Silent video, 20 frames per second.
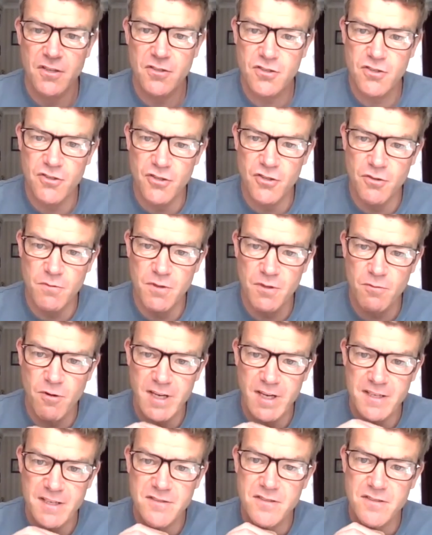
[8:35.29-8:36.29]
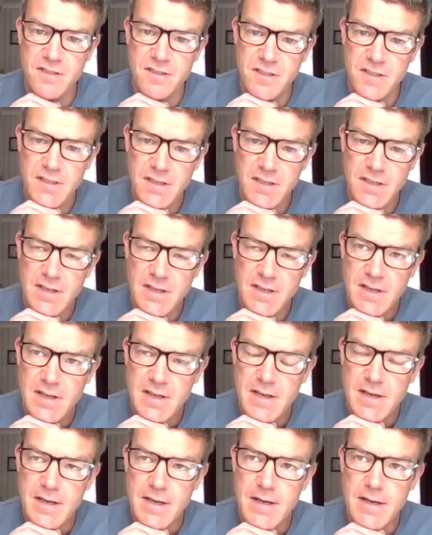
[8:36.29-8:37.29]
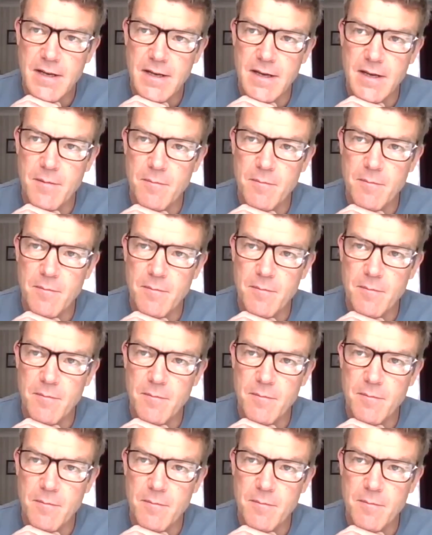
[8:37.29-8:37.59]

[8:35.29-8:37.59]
to do with waste. Yeah.